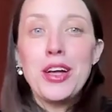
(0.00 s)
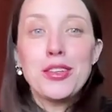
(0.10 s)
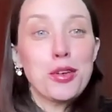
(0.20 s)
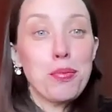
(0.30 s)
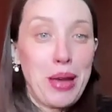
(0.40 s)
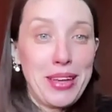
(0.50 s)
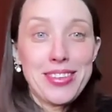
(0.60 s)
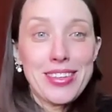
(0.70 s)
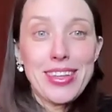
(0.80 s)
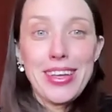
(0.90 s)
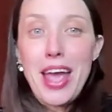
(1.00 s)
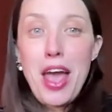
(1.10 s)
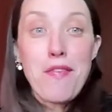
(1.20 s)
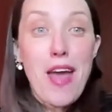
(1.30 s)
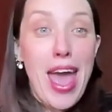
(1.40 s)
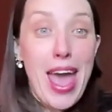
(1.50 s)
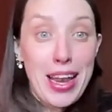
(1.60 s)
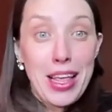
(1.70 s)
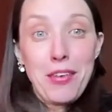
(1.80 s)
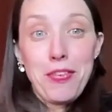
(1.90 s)
So basically, if
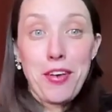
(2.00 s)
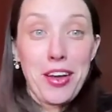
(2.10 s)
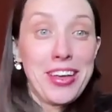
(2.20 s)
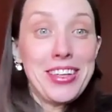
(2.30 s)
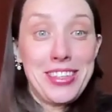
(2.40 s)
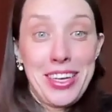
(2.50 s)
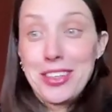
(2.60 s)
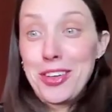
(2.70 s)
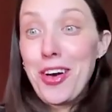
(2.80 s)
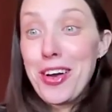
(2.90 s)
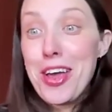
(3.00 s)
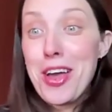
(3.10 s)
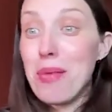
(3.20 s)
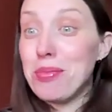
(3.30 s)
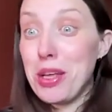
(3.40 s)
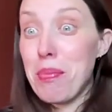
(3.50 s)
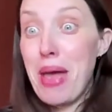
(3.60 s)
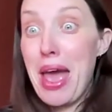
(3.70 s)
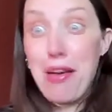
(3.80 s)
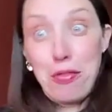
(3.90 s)
any fucking TikTok comes
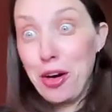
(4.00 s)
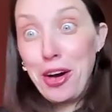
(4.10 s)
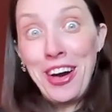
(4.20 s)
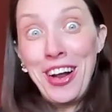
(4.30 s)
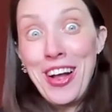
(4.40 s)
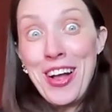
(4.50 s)
up ever